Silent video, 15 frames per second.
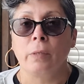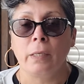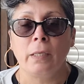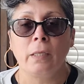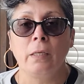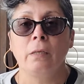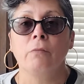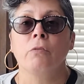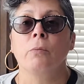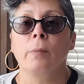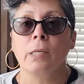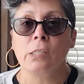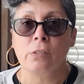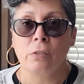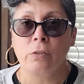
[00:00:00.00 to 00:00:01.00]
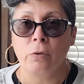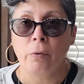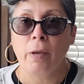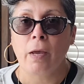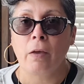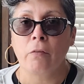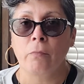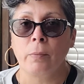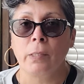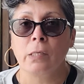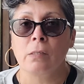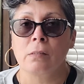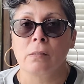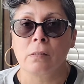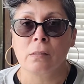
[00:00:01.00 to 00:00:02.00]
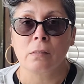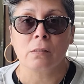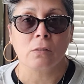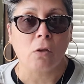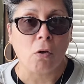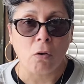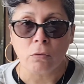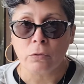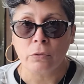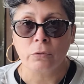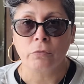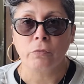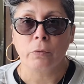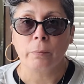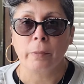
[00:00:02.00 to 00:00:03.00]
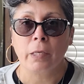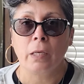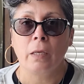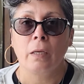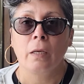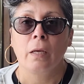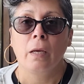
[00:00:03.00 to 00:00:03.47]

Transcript: any information you have because this is all new for me.